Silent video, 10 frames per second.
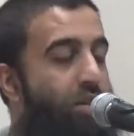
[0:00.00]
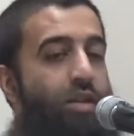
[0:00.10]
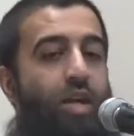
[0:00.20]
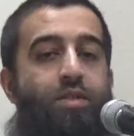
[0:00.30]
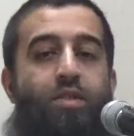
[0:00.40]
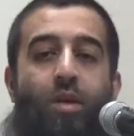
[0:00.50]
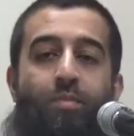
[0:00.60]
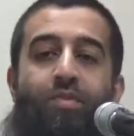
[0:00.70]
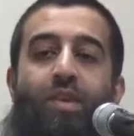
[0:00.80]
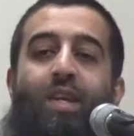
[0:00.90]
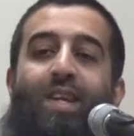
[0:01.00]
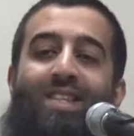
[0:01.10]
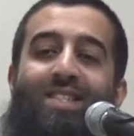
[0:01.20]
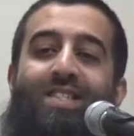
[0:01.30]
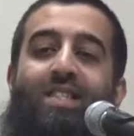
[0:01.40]
that something
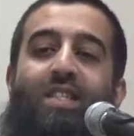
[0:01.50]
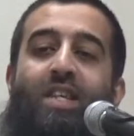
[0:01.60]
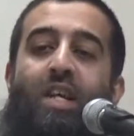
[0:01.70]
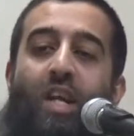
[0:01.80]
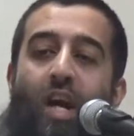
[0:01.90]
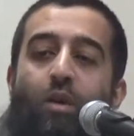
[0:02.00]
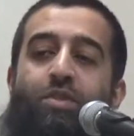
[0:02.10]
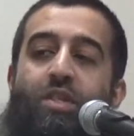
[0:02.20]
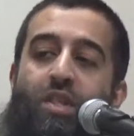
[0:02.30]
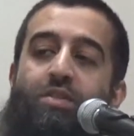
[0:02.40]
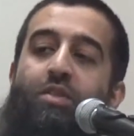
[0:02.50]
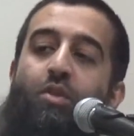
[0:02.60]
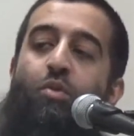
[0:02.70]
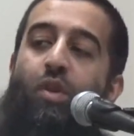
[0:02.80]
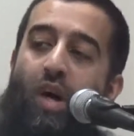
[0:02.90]
isn't allowed in the
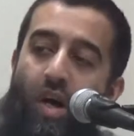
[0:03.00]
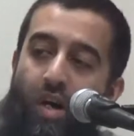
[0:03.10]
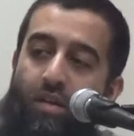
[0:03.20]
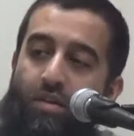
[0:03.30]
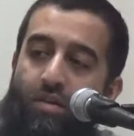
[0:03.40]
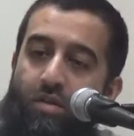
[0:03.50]
Qur'an,